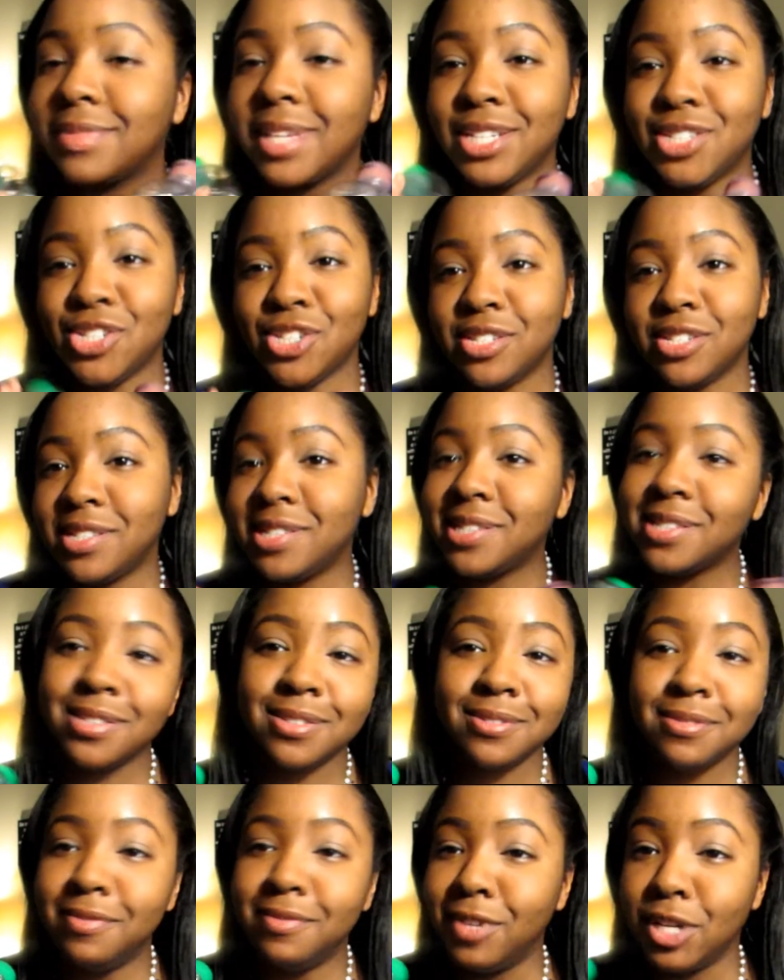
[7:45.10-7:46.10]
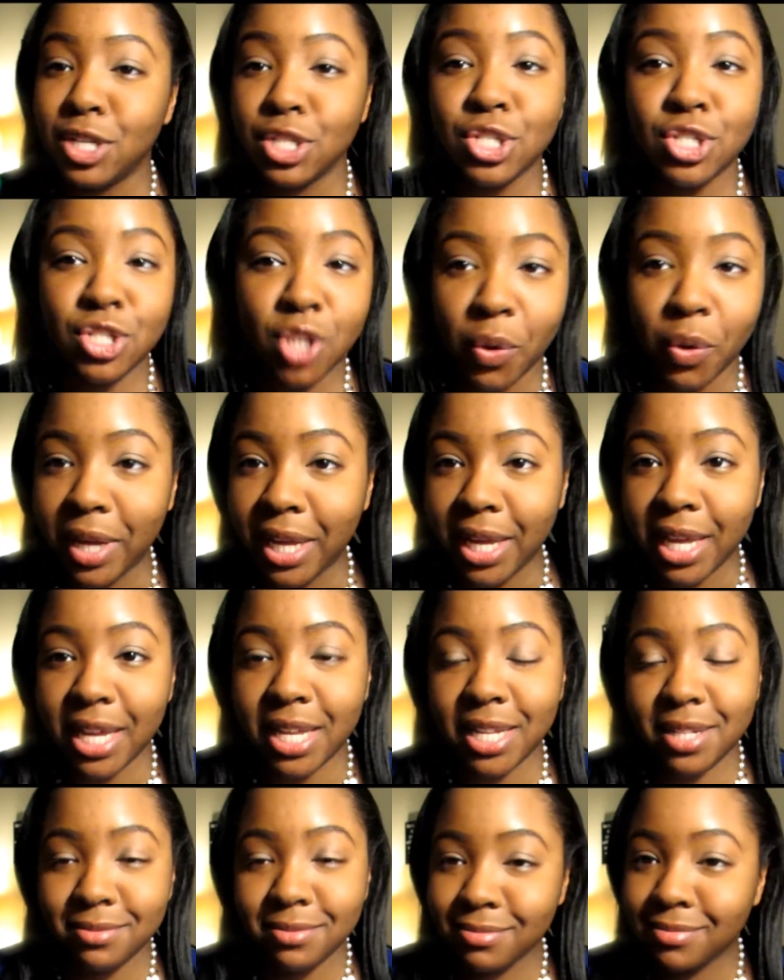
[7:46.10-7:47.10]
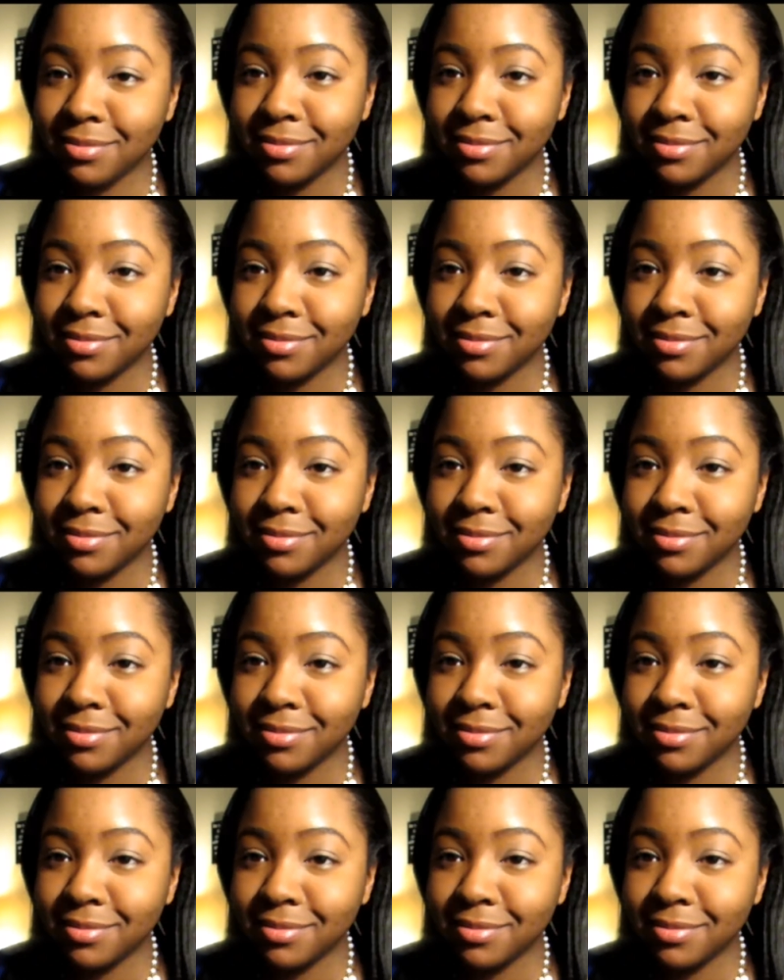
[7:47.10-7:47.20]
It just feels so good.